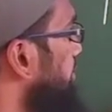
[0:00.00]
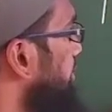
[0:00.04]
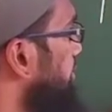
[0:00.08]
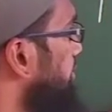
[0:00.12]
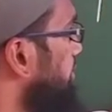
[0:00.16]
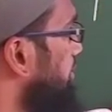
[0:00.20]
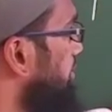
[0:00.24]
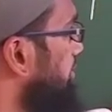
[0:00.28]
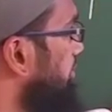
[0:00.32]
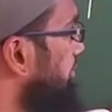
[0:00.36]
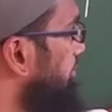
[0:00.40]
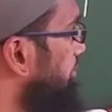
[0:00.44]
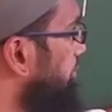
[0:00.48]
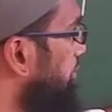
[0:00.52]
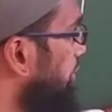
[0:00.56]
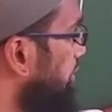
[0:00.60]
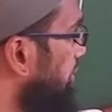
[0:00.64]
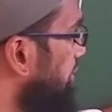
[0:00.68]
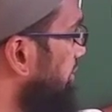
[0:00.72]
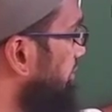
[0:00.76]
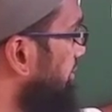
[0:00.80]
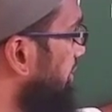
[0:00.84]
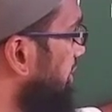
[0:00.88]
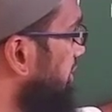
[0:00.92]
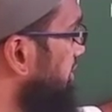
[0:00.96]
means
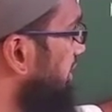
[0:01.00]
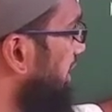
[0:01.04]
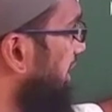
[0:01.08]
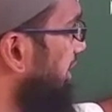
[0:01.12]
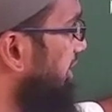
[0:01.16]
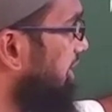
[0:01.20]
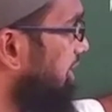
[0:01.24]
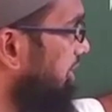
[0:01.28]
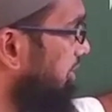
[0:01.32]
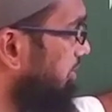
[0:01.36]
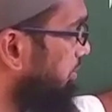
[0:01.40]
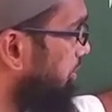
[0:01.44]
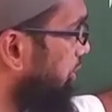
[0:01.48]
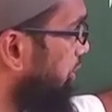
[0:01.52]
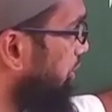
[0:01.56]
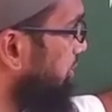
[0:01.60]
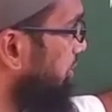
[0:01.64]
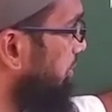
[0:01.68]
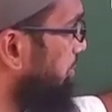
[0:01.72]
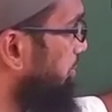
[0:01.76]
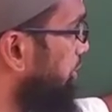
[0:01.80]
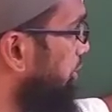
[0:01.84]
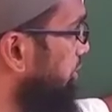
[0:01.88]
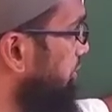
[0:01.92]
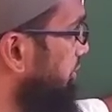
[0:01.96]
45 is acting
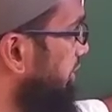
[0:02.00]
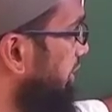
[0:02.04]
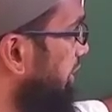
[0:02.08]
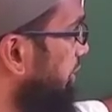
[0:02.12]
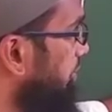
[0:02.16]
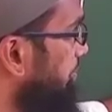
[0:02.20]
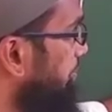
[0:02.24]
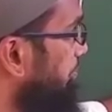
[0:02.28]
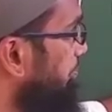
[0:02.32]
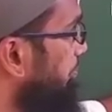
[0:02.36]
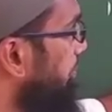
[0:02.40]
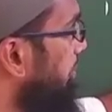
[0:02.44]
positive.